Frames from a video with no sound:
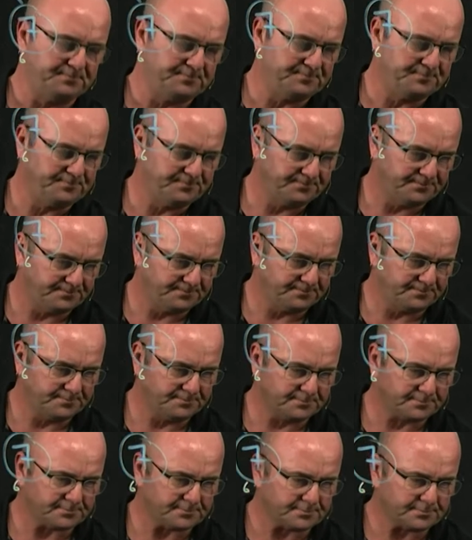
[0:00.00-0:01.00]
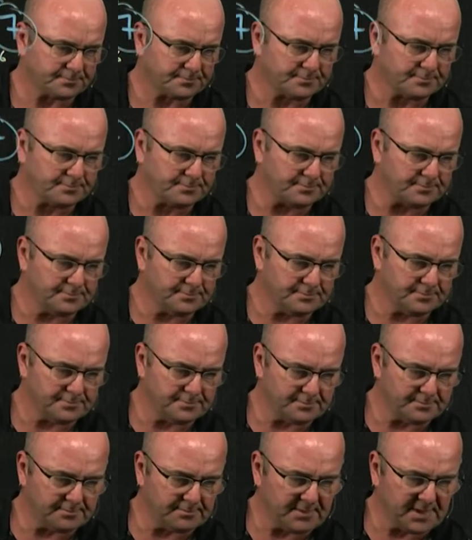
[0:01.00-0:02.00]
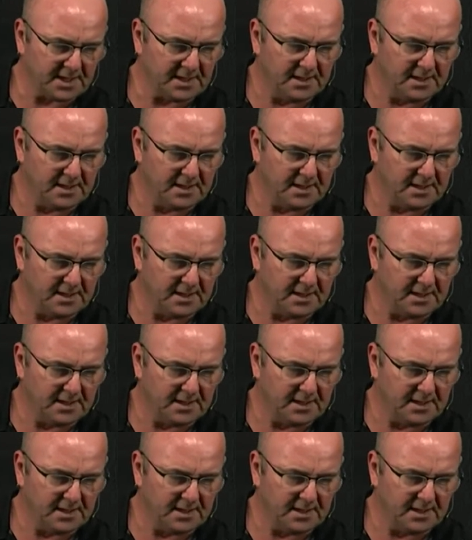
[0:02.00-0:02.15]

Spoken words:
Nothing is said.